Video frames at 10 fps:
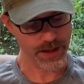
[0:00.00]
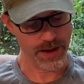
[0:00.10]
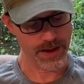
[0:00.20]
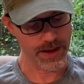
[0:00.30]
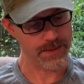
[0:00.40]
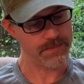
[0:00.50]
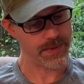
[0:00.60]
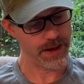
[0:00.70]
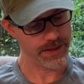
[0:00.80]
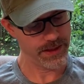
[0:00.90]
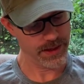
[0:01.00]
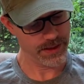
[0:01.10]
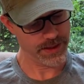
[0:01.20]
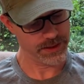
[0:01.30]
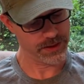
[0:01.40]
I
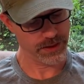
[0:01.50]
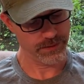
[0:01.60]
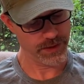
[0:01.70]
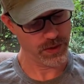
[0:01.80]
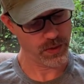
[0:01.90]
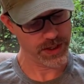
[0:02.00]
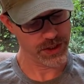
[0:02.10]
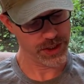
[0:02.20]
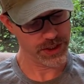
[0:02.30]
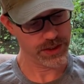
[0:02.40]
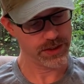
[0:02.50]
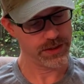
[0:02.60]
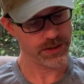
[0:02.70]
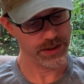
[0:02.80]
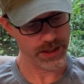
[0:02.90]
think that's all of the
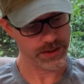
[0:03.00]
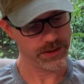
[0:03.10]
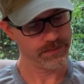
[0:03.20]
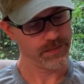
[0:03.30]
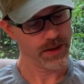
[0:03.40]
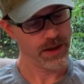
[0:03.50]
questions. Yes.